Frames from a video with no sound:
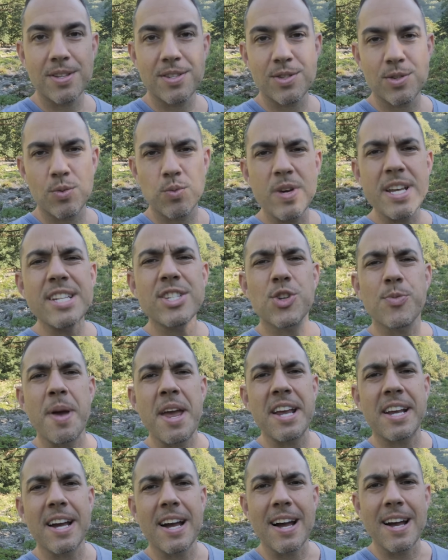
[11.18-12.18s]
sweet
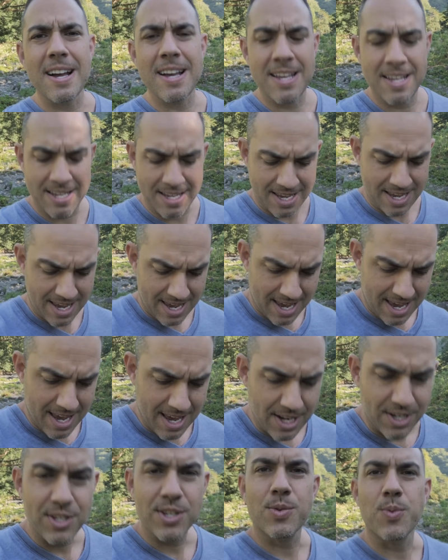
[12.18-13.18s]
Jamaica.
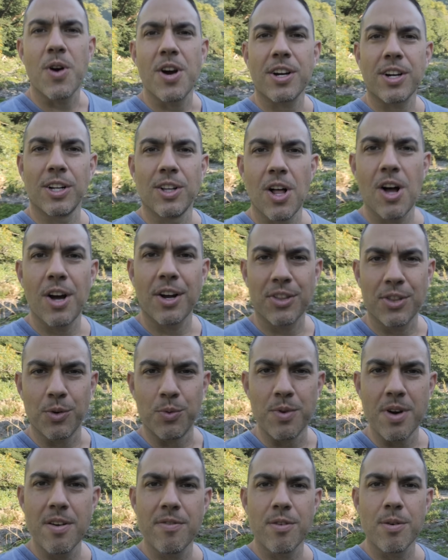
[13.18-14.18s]
Just walking along the
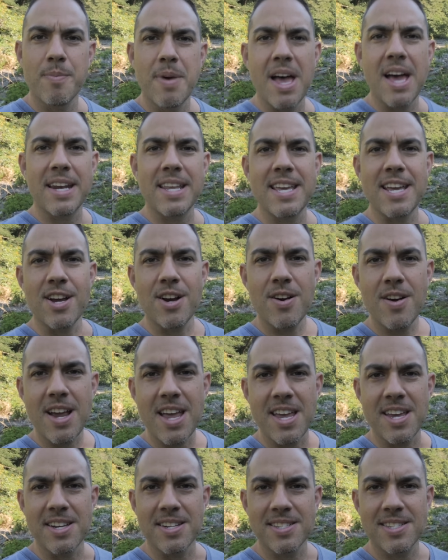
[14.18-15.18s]
riverbed here
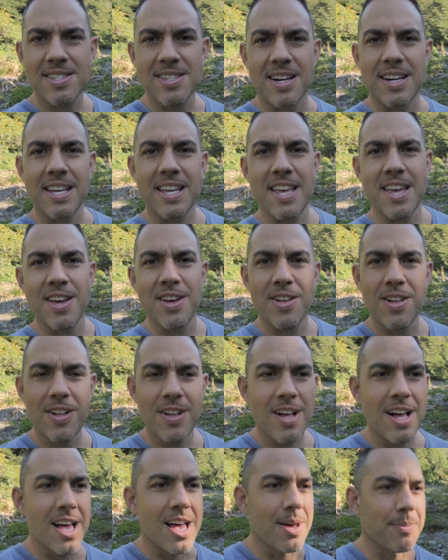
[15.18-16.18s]
in Sunning
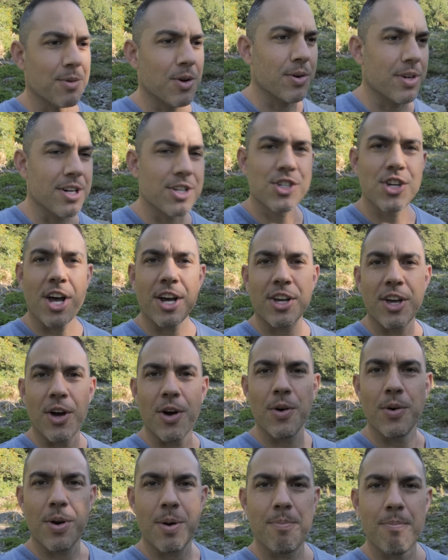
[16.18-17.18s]
Hill. I'm going to check
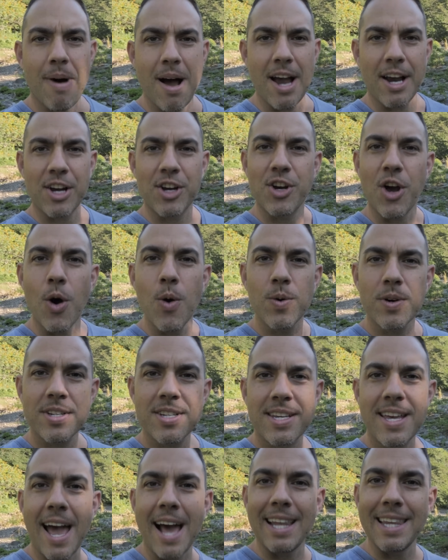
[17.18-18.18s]
out my
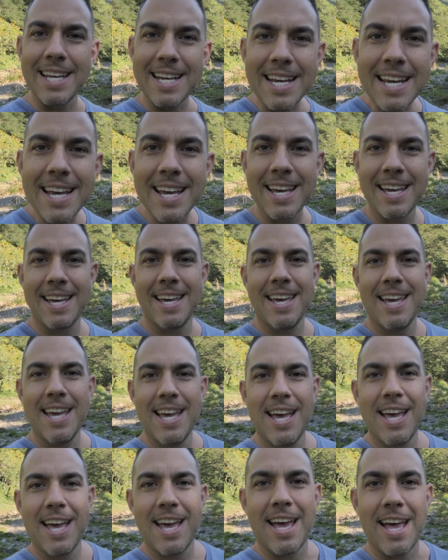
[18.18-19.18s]
goat, Kelly.
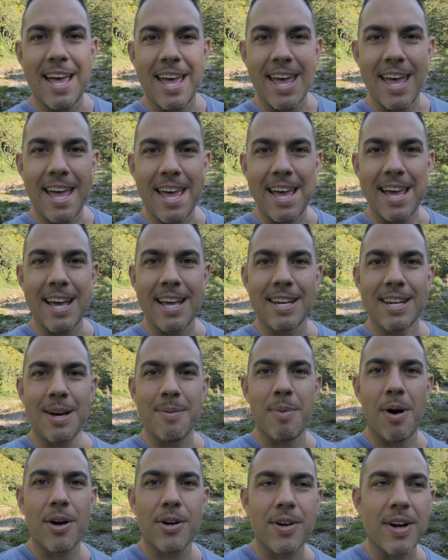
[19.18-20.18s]
And I
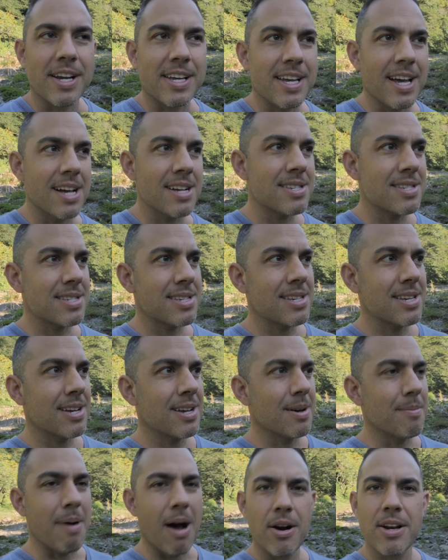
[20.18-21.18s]
bought her, I guess,
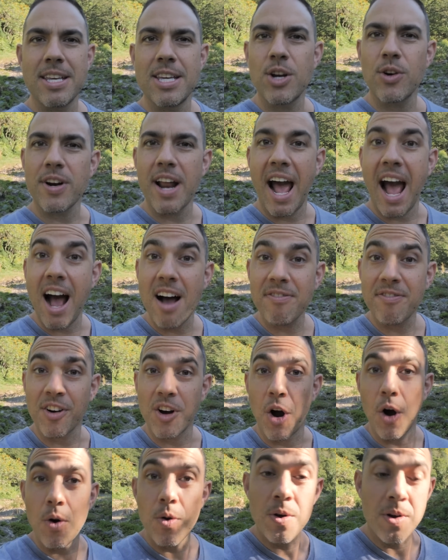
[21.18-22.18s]
about 1.5 years
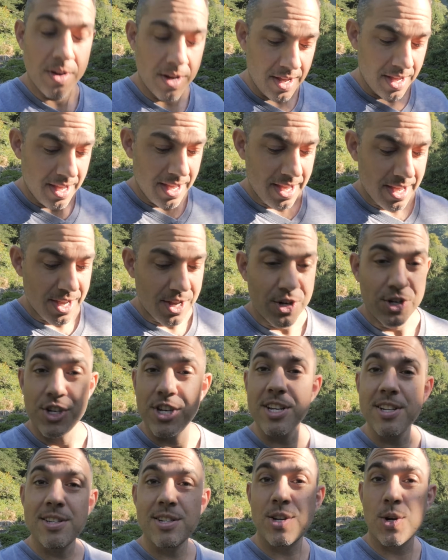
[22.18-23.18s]
ago.
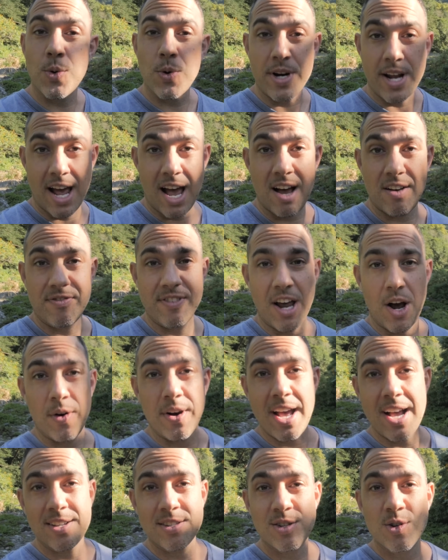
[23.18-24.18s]
She's 2.5 now
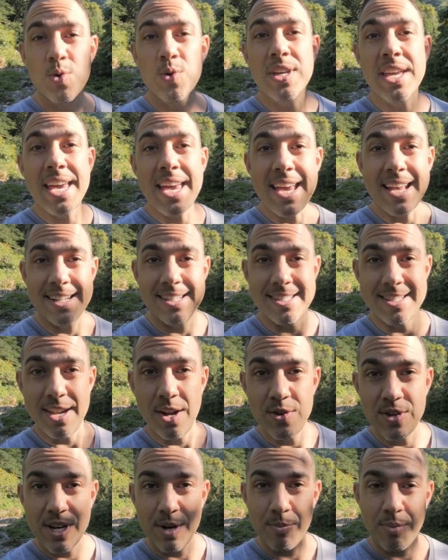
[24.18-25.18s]
and has 2 kids.
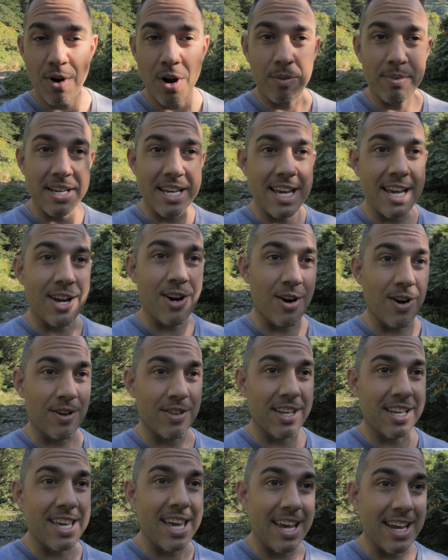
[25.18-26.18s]
Now you can probably hear
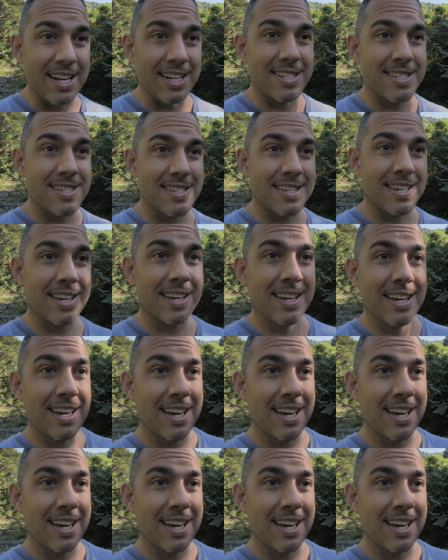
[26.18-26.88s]
the kids